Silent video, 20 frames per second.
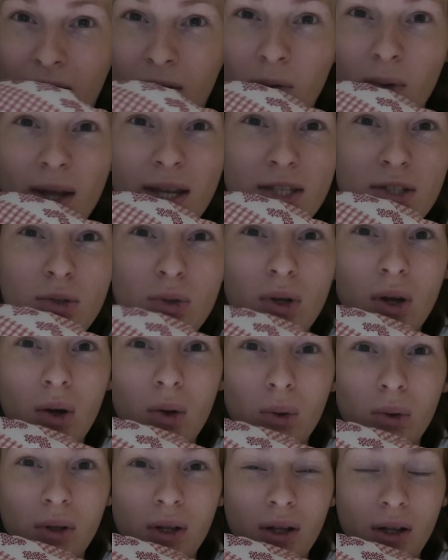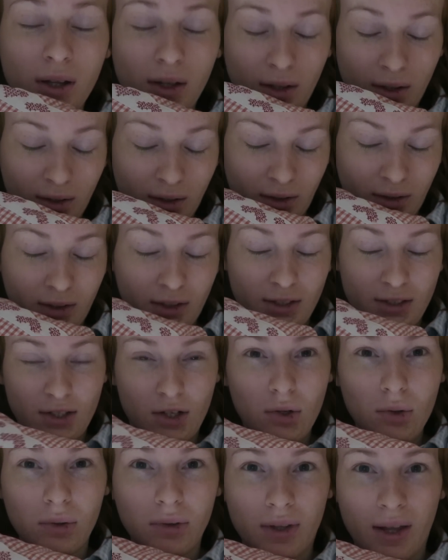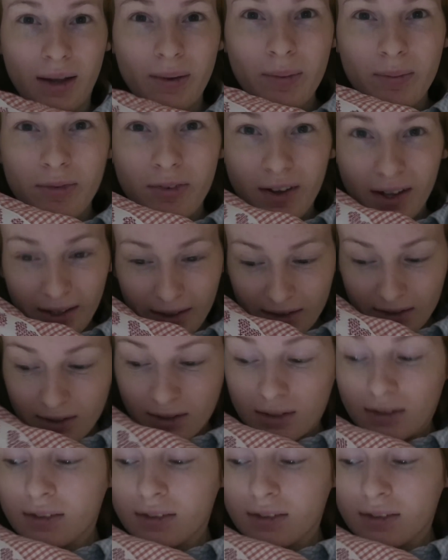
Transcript: Way too cold. It's cold now, in fact.